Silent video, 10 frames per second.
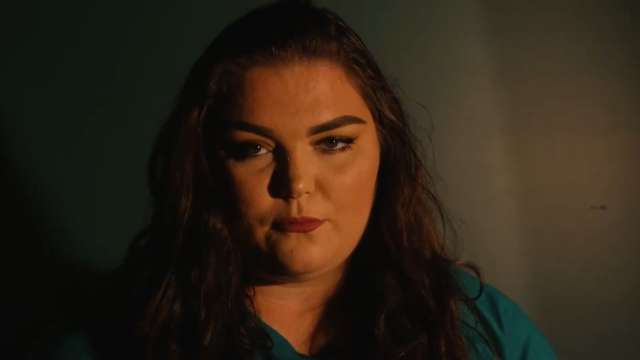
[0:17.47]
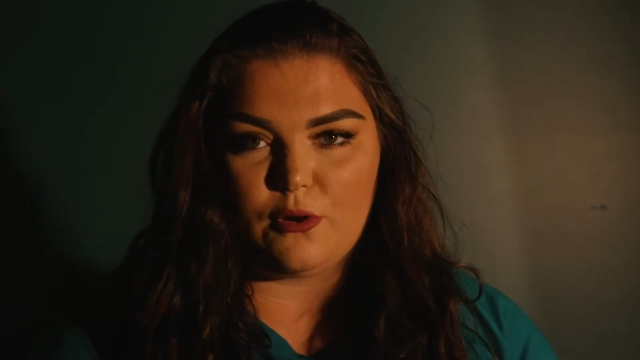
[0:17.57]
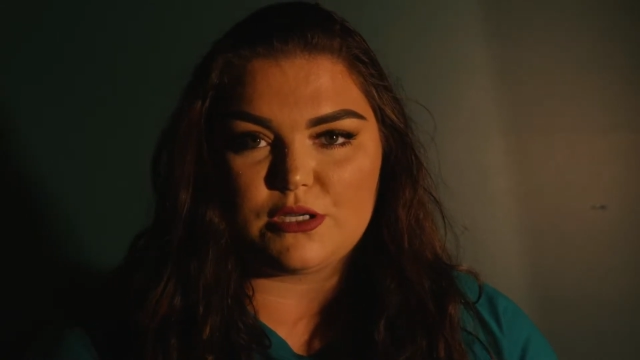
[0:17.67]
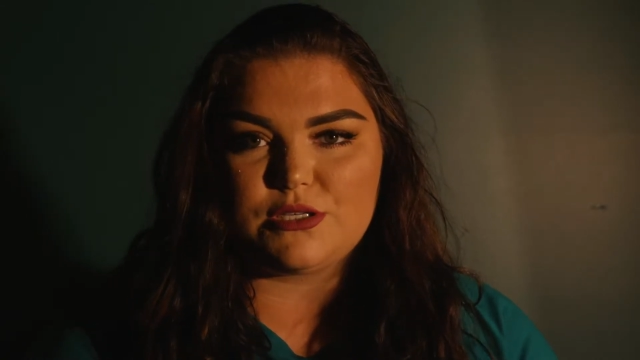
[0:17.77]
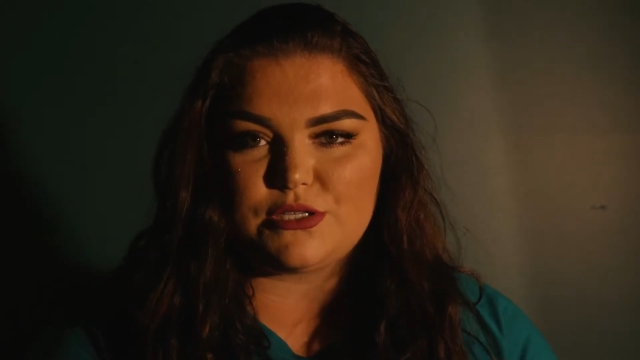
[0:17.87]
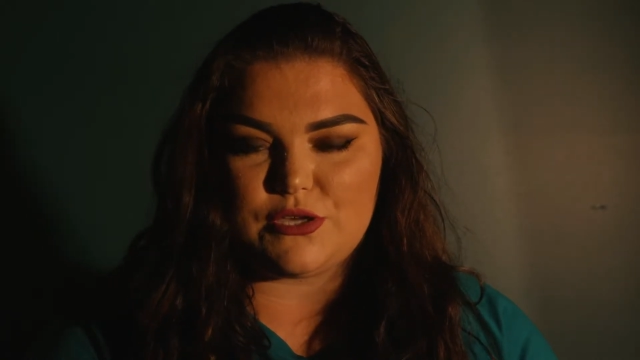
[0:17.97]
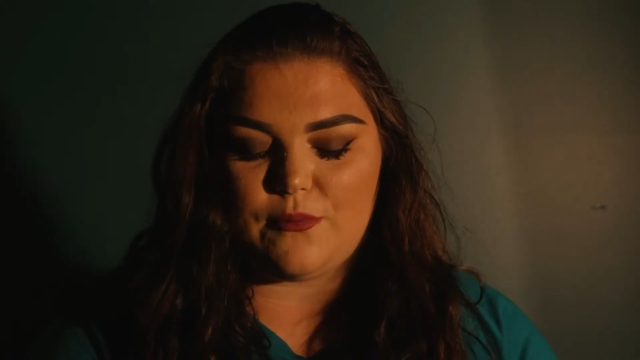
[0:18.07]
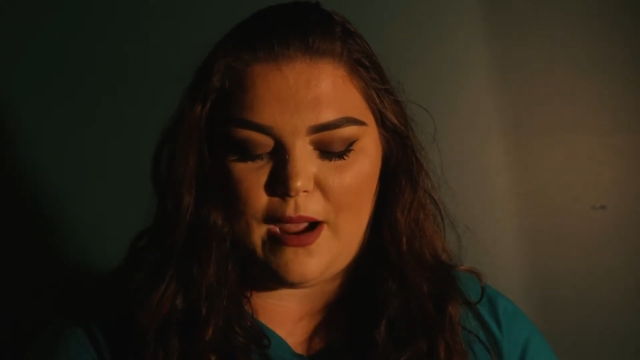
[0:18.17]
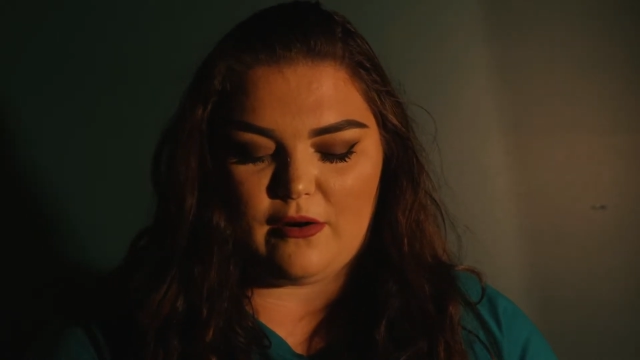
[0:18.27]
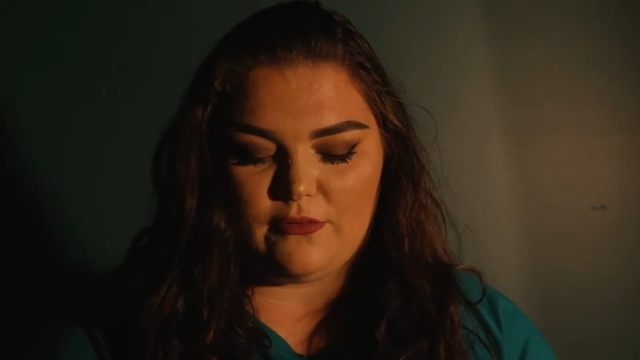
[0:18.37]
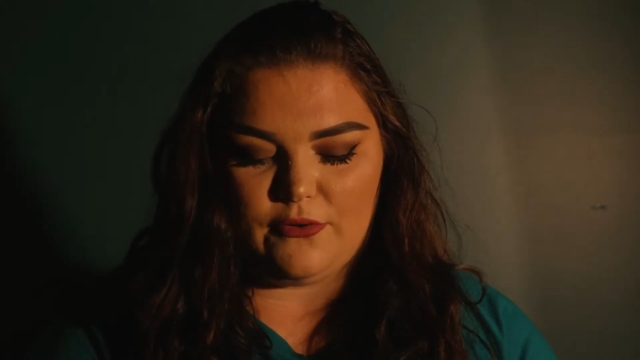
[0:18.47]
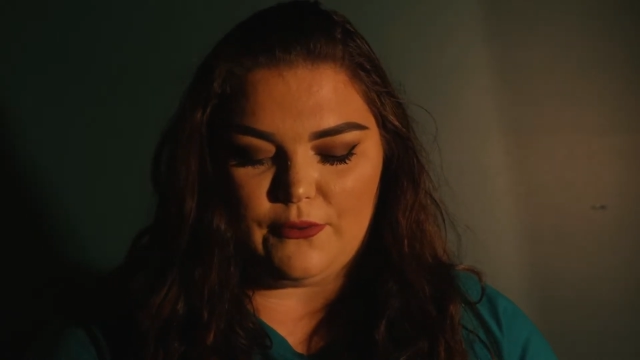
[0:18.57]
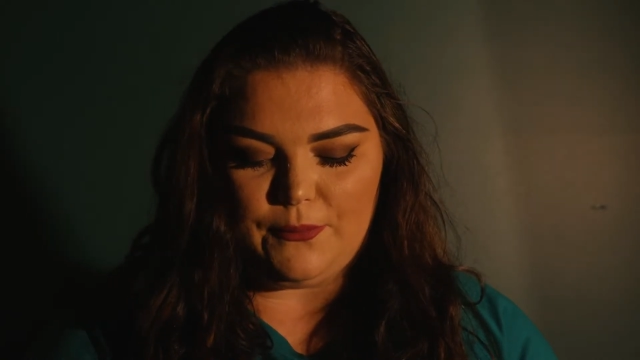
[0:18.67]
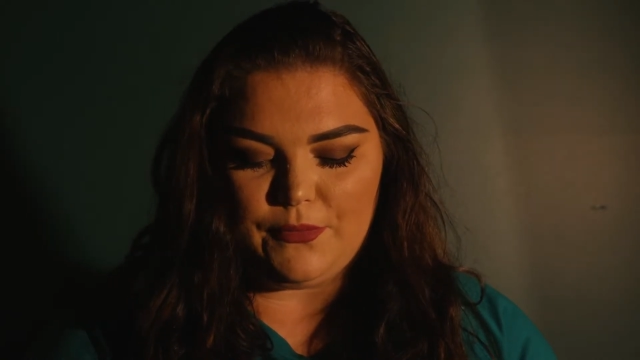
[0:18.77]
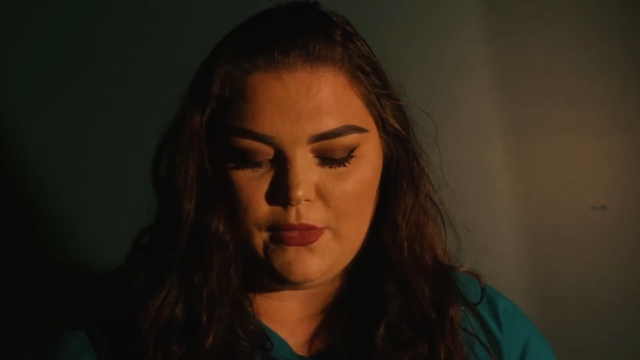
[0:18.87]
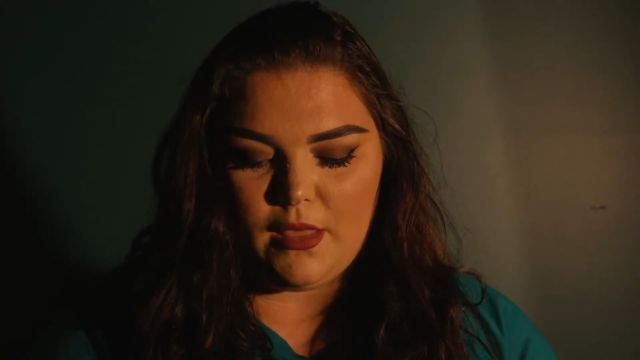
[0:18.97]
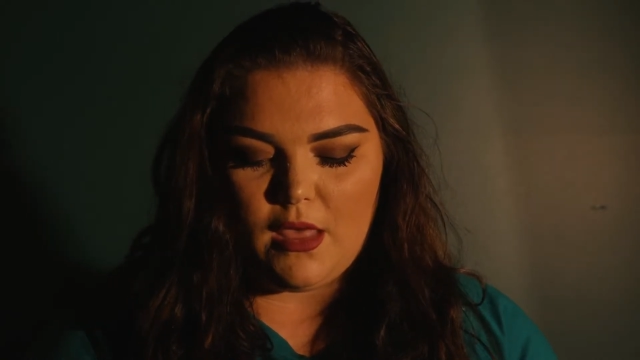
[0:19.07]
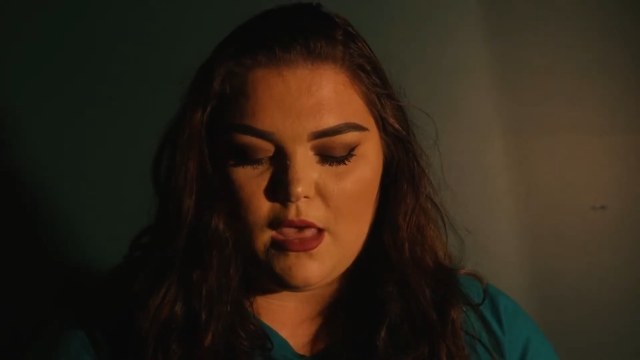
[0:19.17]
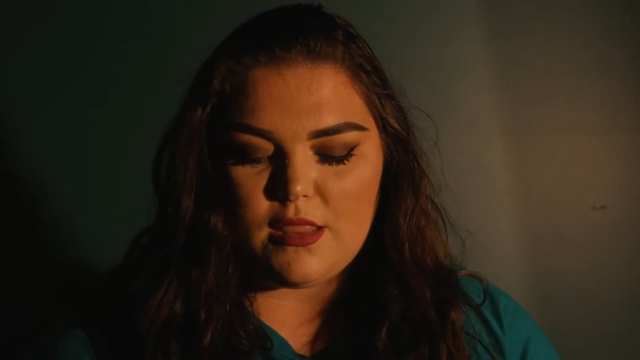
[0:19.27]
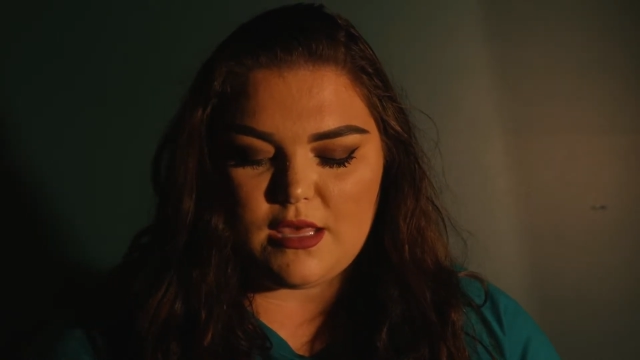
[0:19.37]
Words are so powerful.
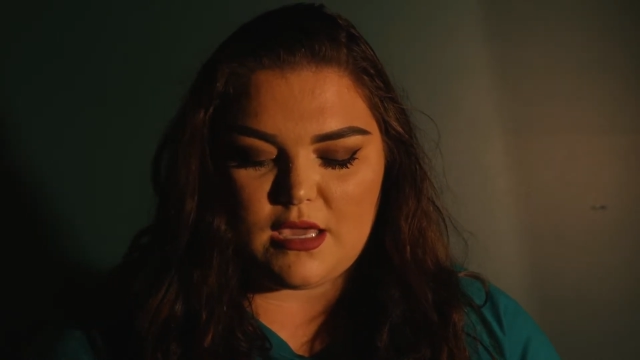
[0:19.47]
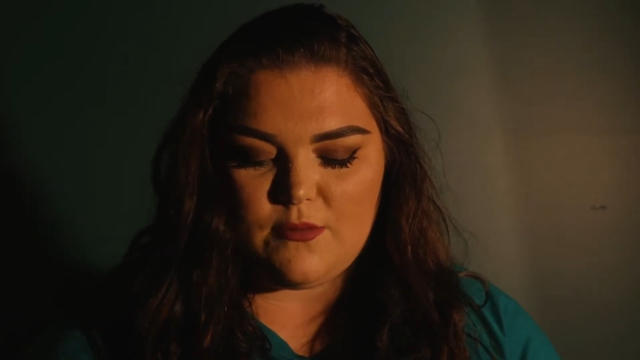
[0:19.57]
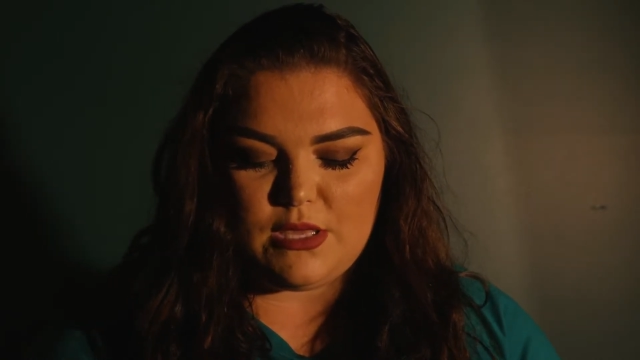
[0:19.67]
They can